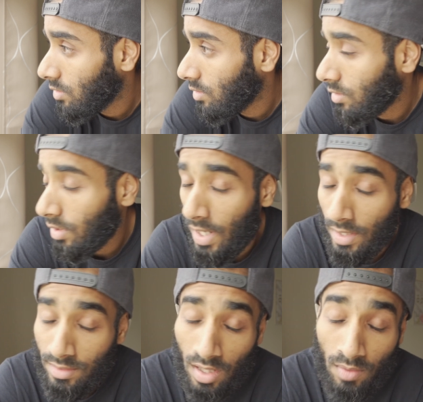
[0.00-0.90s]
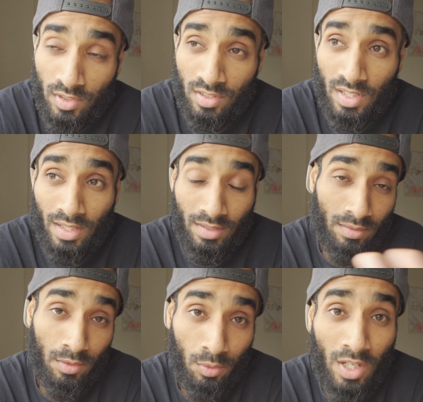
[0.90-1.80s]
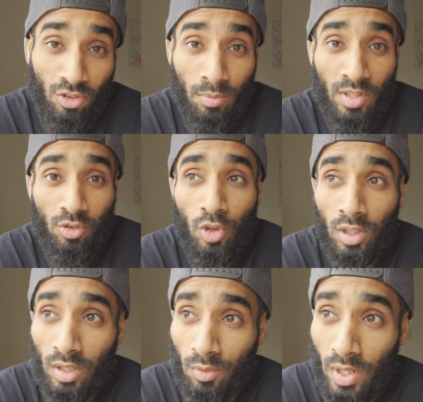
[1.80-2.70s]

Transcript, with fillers: So yeah, it's obvious that you're watching me struggling